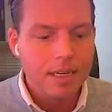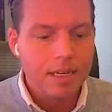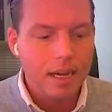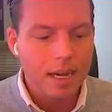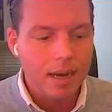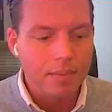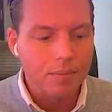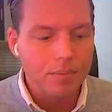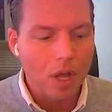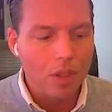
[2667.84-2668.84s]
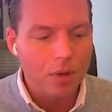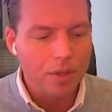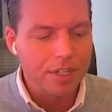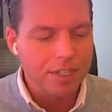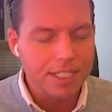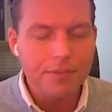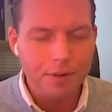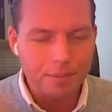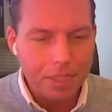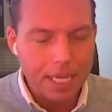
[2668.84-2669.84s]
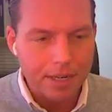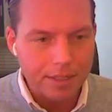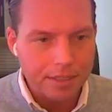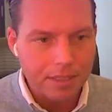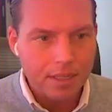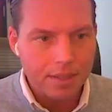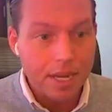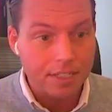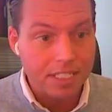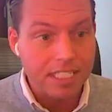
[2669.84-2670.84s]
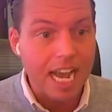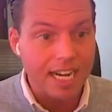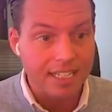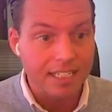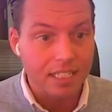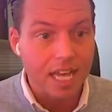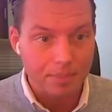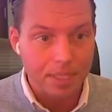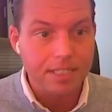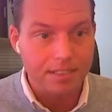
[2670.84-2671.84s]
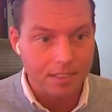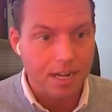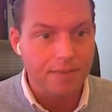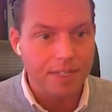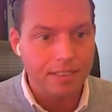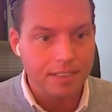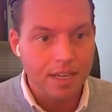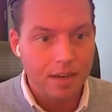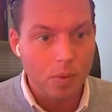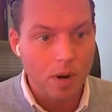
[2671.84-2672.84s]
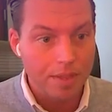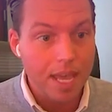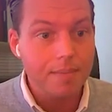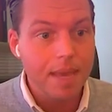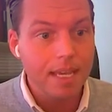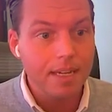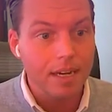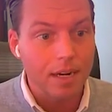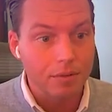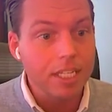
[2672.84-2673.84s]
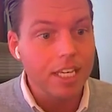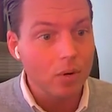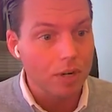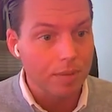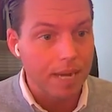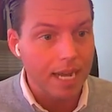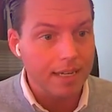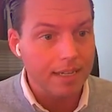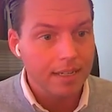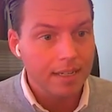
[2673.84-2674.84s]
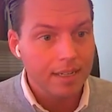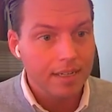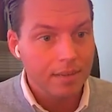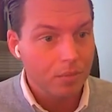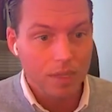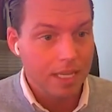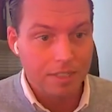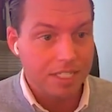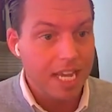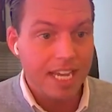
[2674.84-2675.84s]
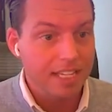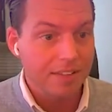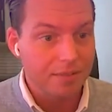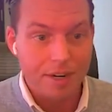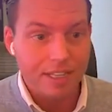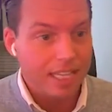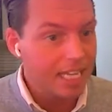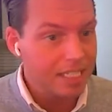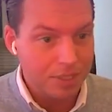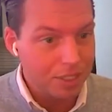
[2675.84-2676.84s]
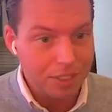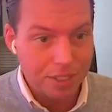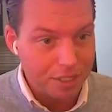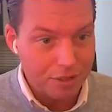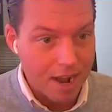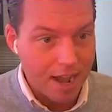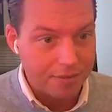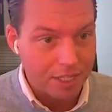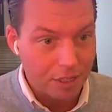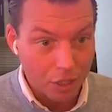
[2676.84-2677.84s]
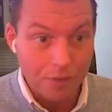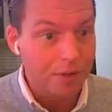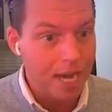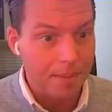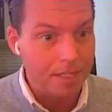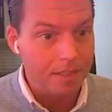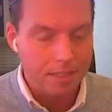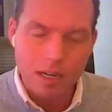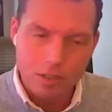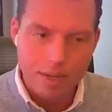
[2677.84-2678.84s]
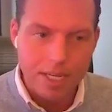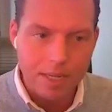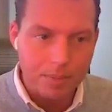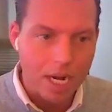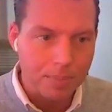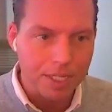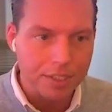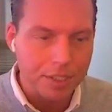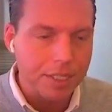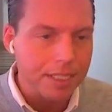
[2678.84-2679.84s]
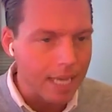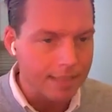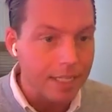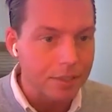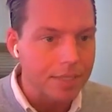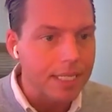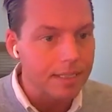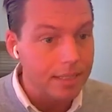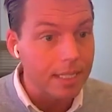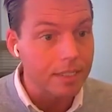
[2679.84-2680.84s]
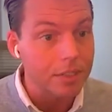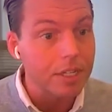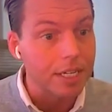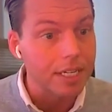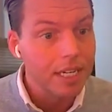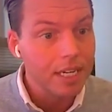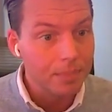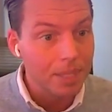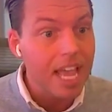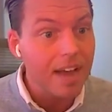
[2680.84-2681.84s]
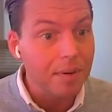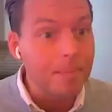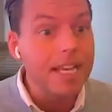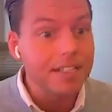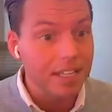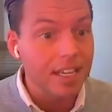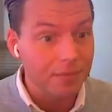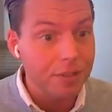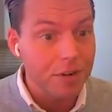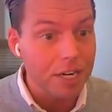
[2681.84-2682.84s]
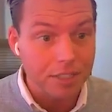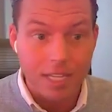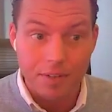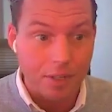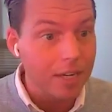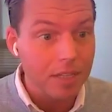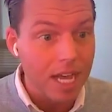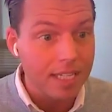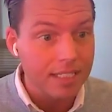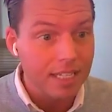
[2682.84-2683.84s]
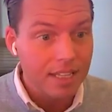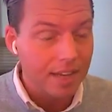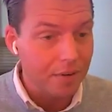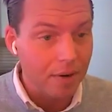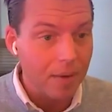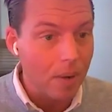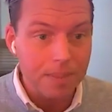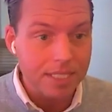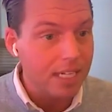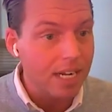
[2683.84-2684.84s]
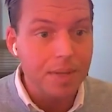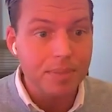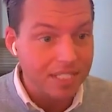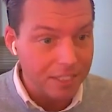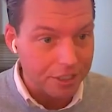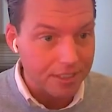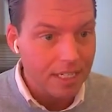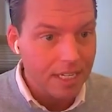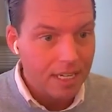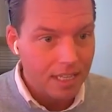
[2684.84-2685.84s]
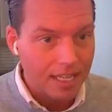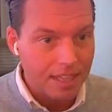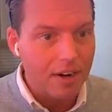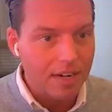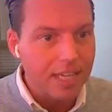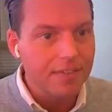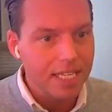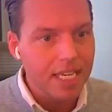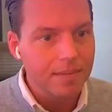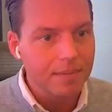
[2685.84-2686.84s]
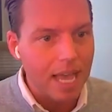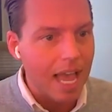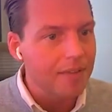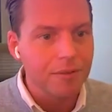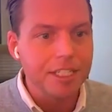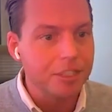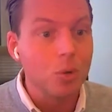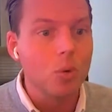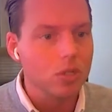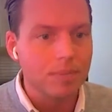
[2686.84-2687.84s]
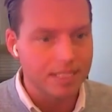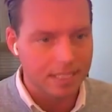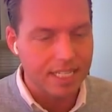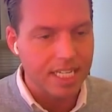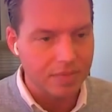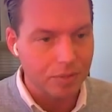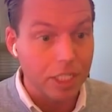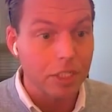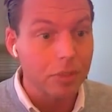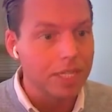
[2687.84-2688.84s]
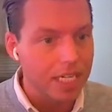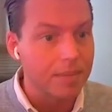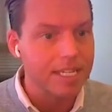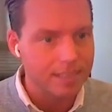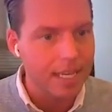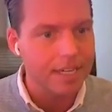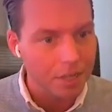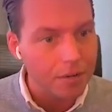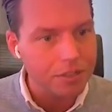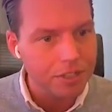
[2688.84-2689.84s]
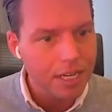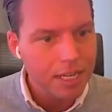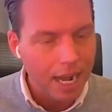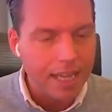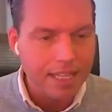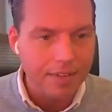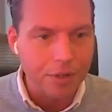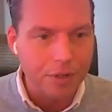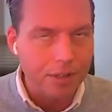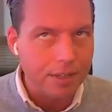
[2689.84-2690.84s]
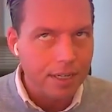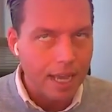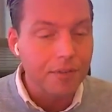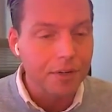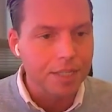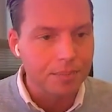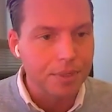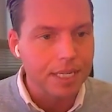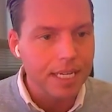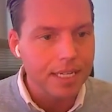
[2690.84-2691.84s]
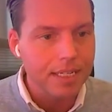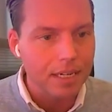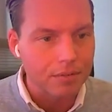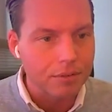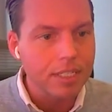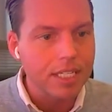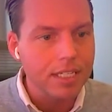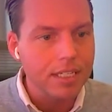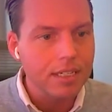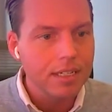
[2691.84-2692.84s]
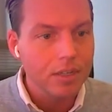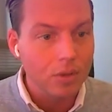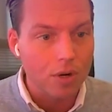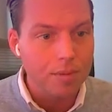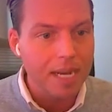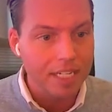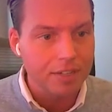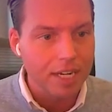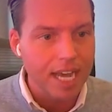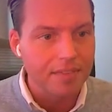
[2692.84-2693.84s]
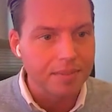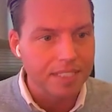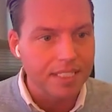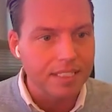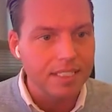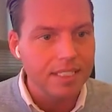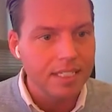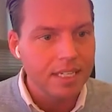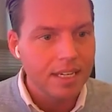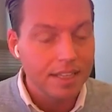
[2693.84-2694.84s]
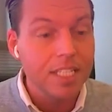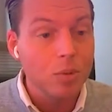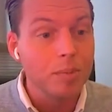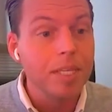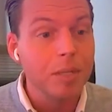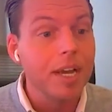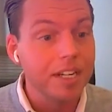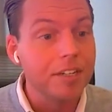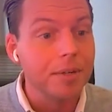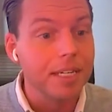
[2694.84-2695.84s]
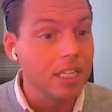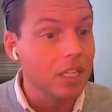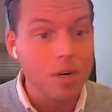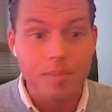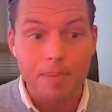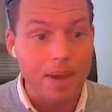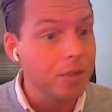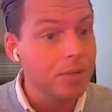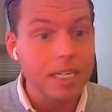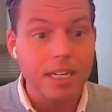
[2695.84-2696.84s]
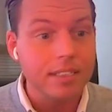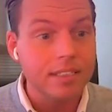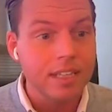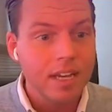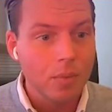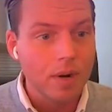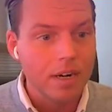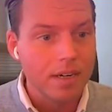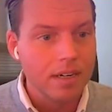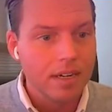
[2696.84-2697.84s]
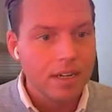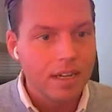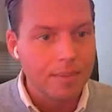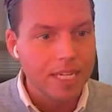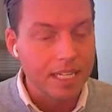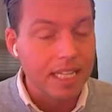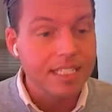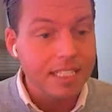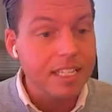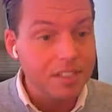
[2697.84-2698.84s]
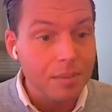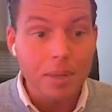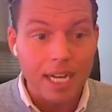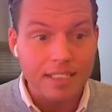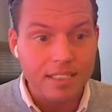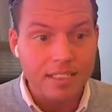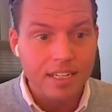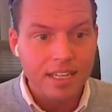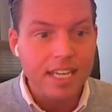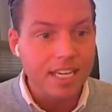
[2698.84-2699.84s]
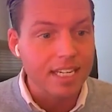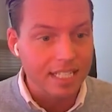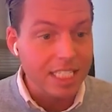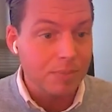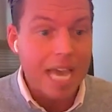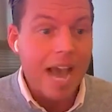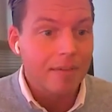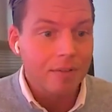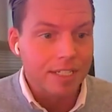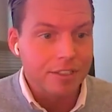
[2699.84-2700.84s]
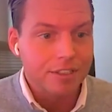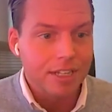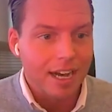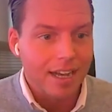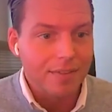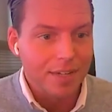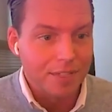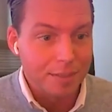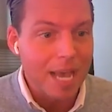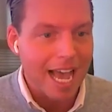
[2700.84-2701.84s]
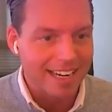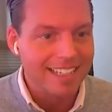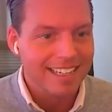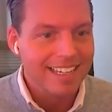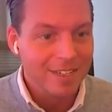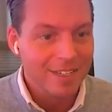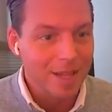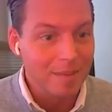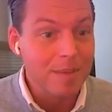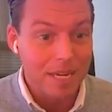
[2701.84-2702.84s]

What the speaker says: Although they're different players, they are stacked at a lot of places on offense where they made a rookie quarterback, one that was taken in the very last position of the draft, look phenomenal. Now, do I think Brock Purdy's good? Yes, I do think he's good. But they have amazing infrastructure. They have a great O-line. They have great weapons at every position. Like, they're giving him every tool to be successful, including an amazing head coach. I think if you're ever going to bring in a rookie quarterback and try to have them succeed, this would be the way to do it. Load him up everywhere else where, I mean, unless he's a bust, he can at least be average, even if he's bad. You know what I mean? Yeah.